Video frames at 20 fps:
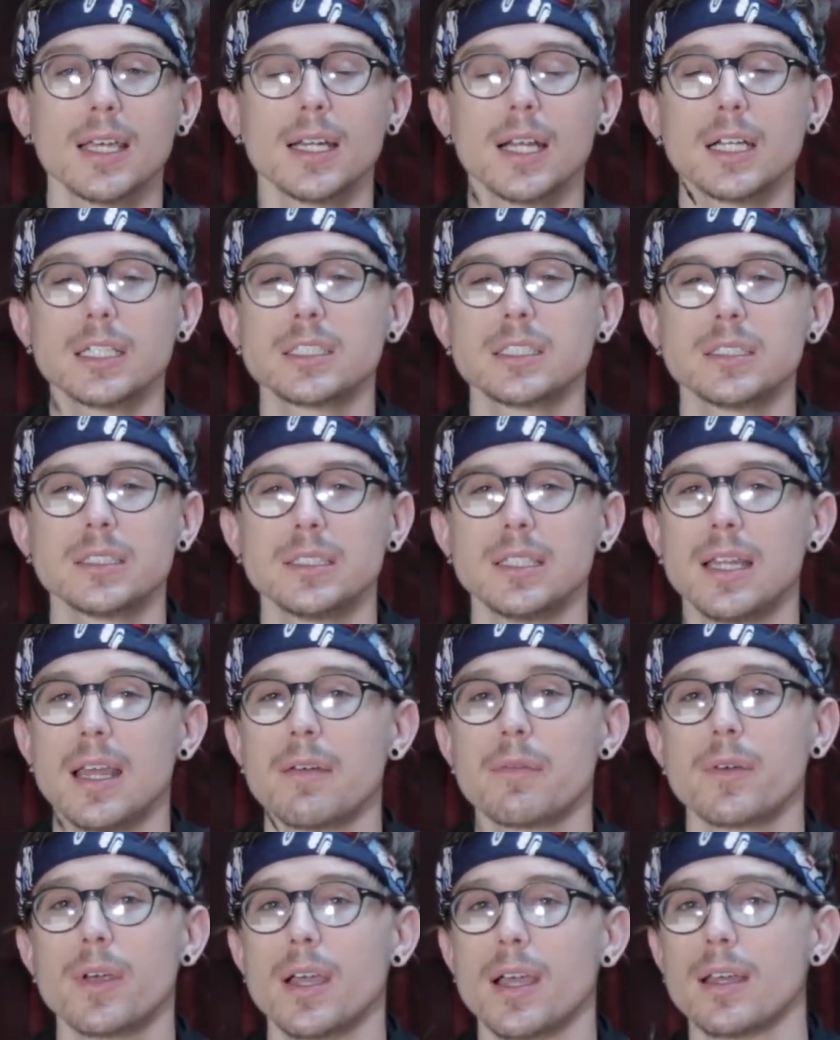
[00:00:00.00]
had actually
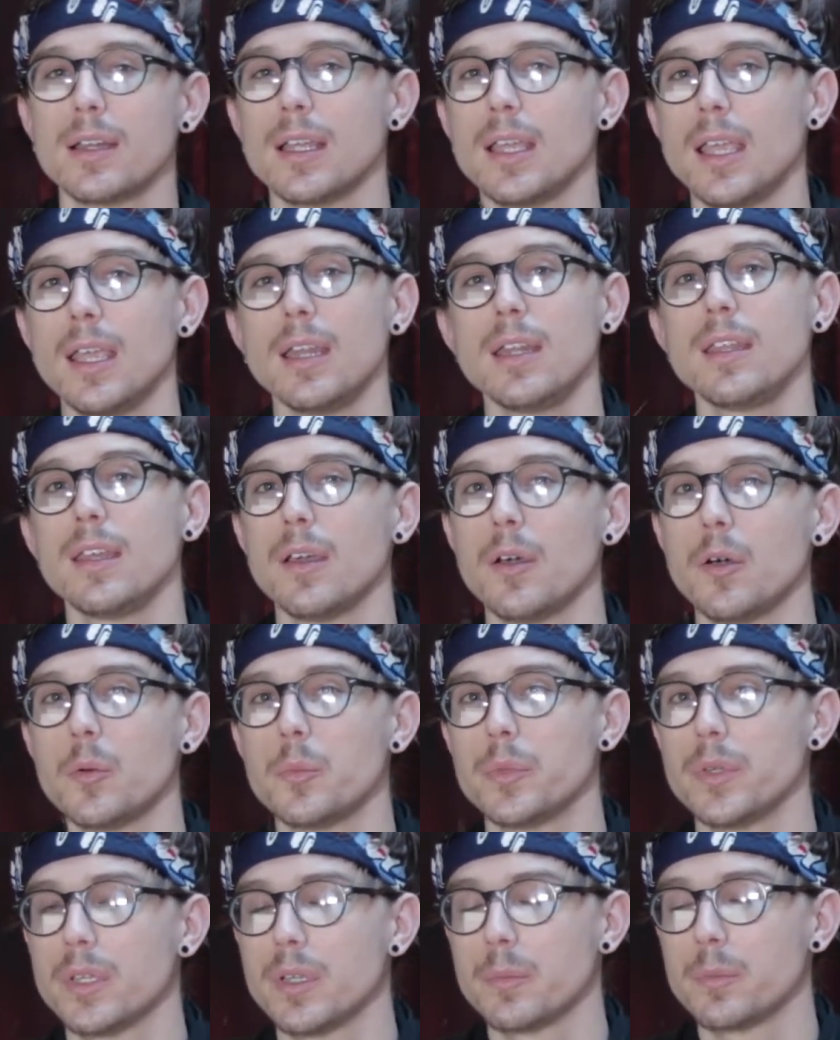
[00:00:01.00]
never had any
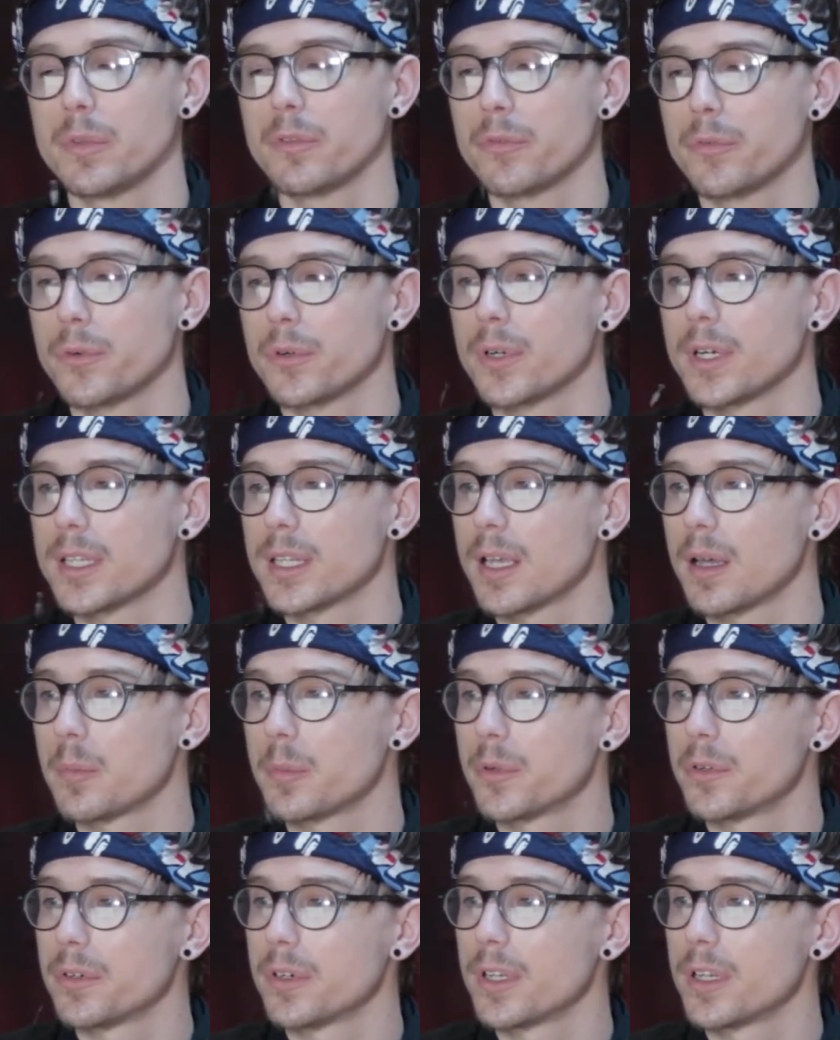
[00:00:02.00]
opiate before at that
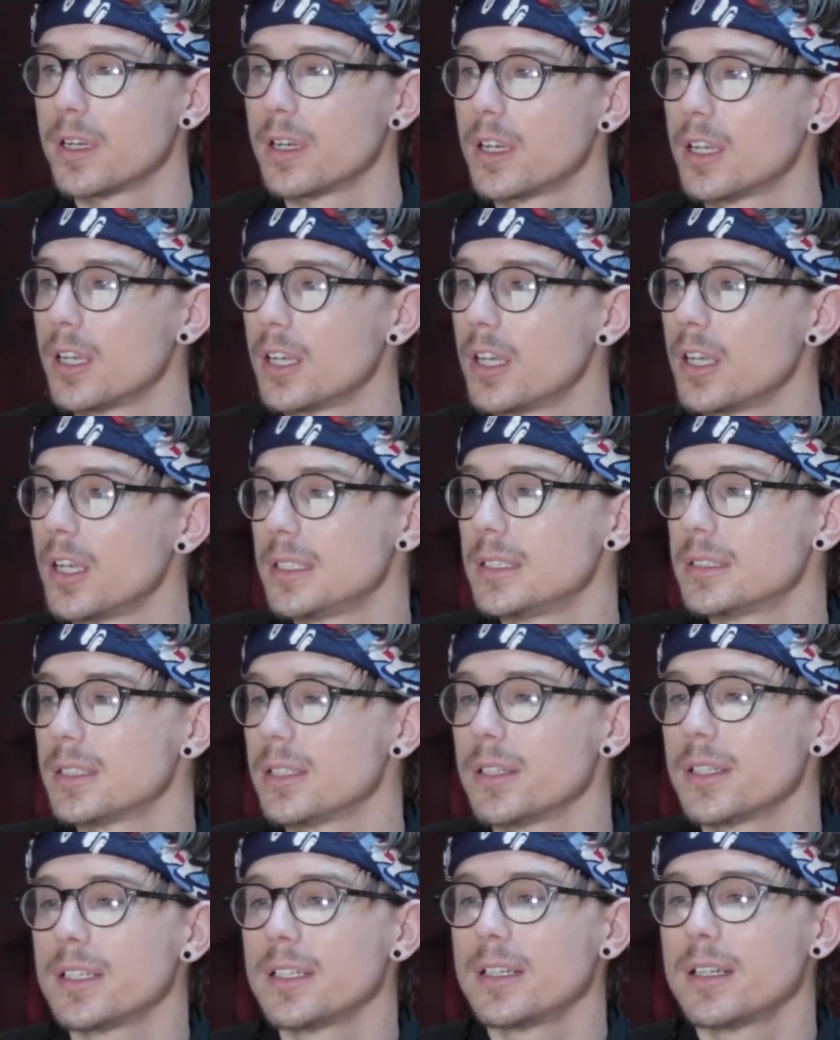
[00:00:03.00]
point. He's
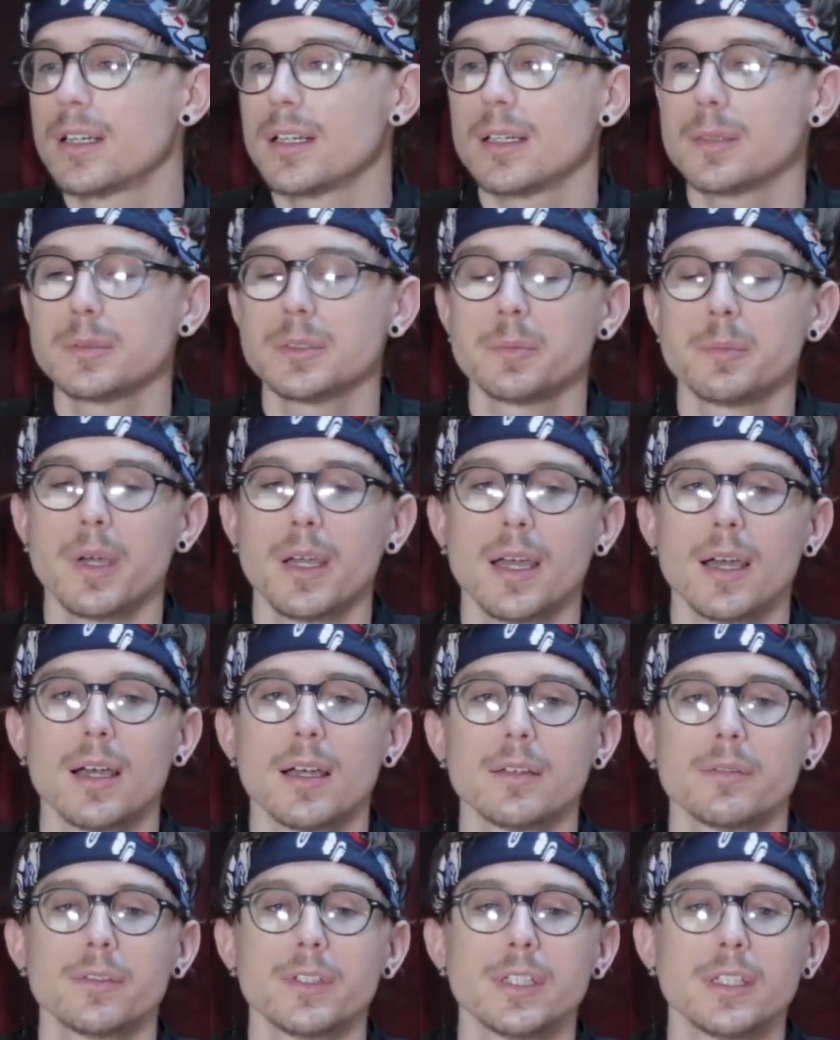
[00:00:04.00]
hooking it up to
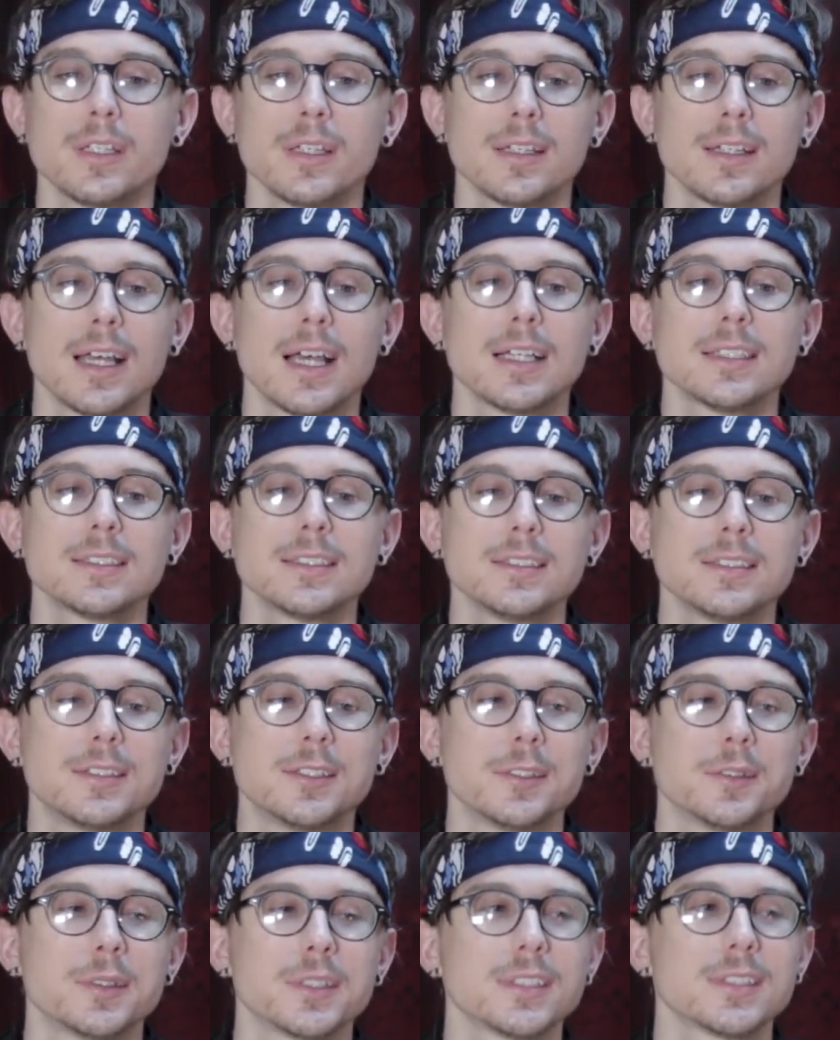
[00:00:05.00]
my IV, and as he's
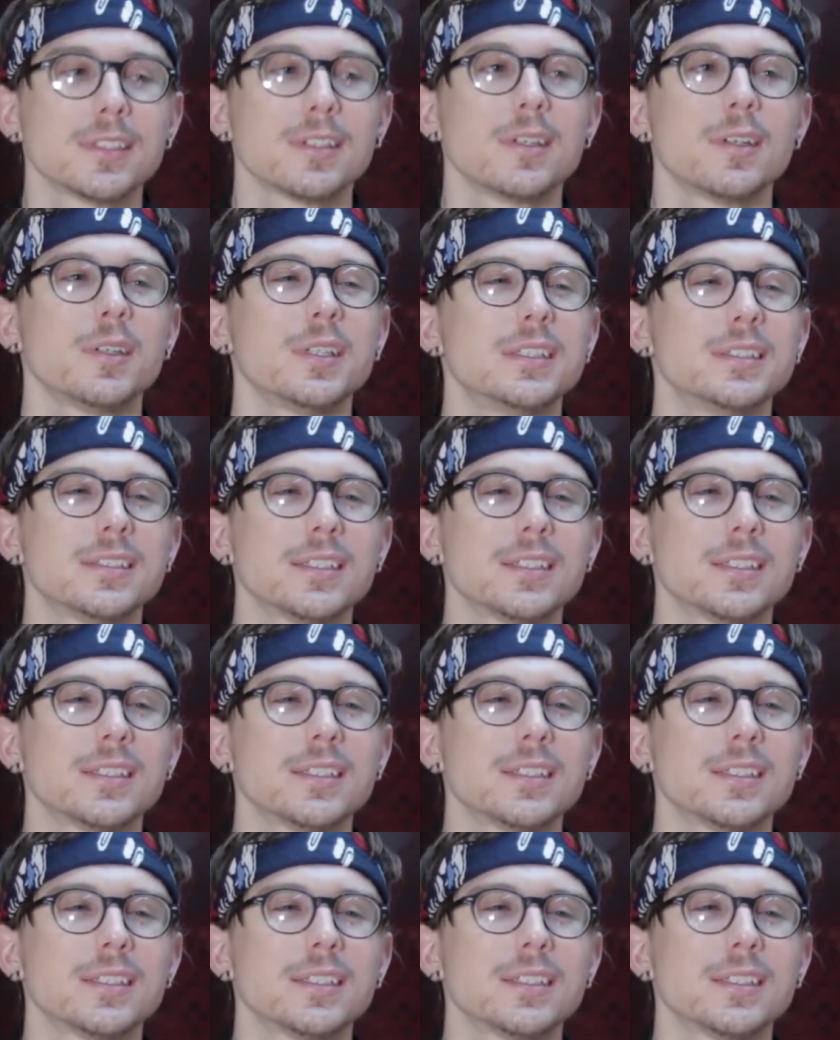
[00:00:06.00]
doing so, he